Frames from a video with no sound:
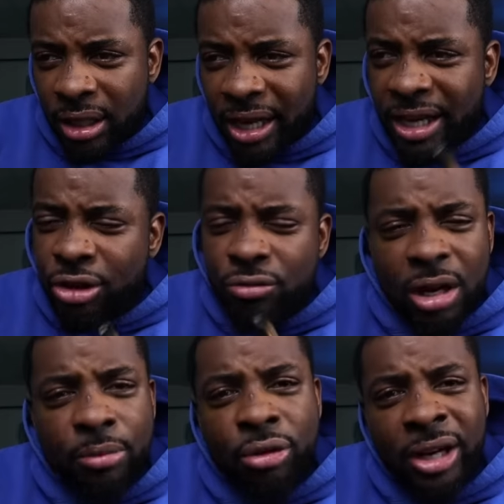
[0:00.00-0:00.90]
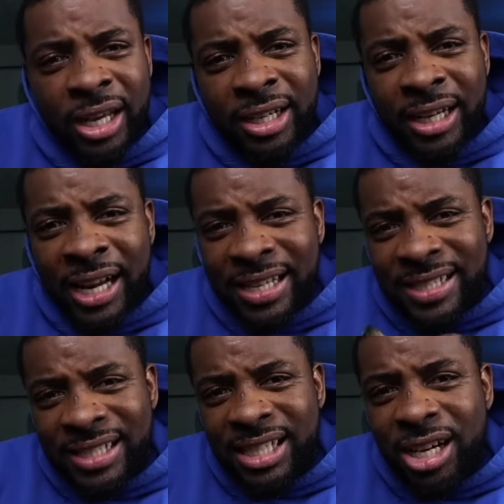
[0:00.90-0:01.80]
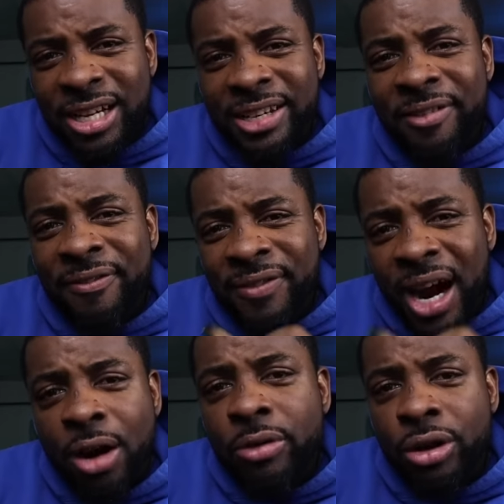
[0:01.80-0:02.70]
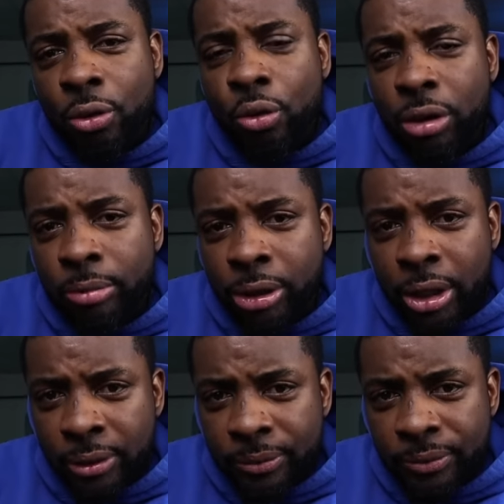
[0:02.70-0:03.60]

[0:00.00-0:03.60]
And then you come on the internet and see her devouring a water bug.